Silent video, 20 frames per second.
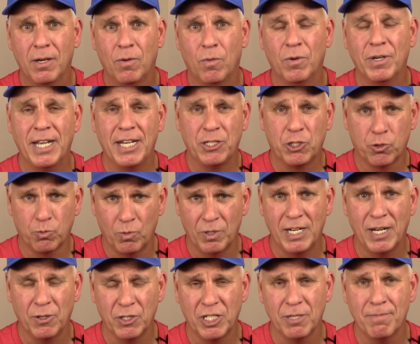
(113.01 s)
when I, when
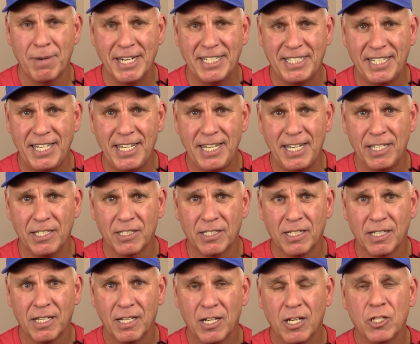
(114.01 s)
I was in my teens
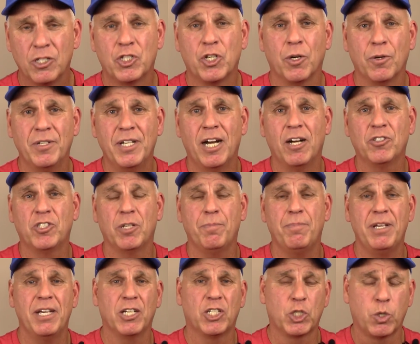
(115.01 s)
turned out to
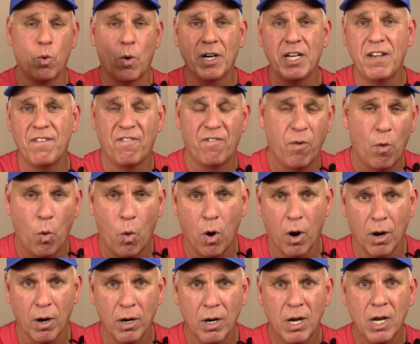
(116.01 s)
be a
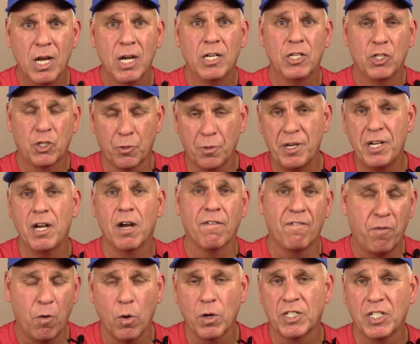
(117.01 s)
24 three or
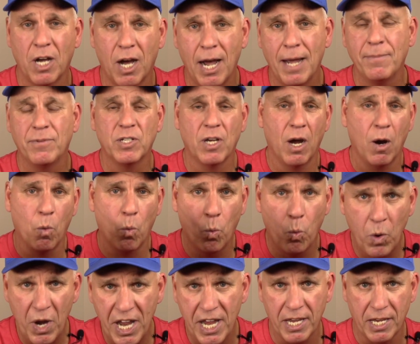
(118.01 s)
four times a
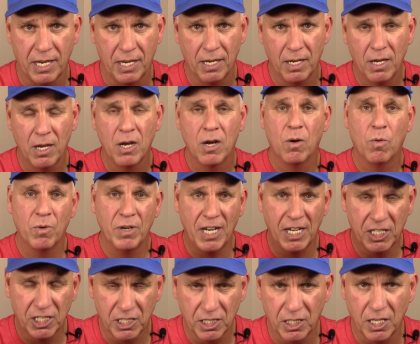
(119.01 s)
week when I
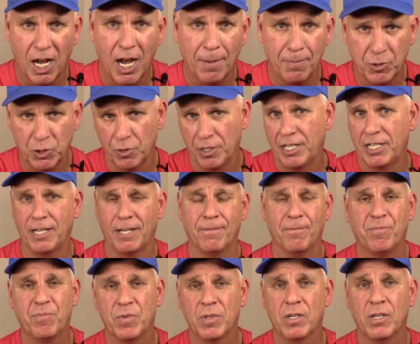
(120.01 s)
stopped drinking.
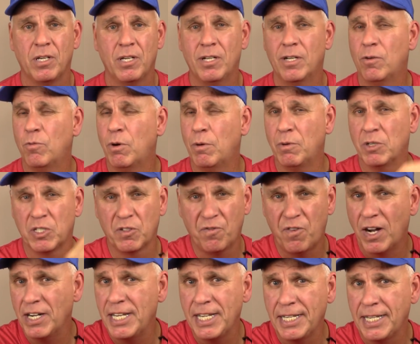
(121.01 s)
You know, what was
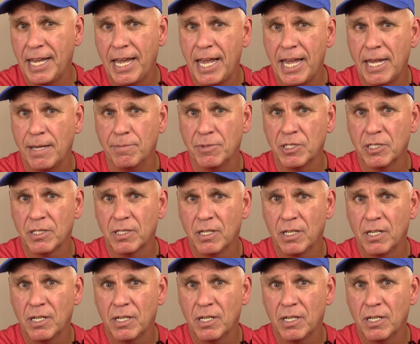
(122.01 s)
fun and games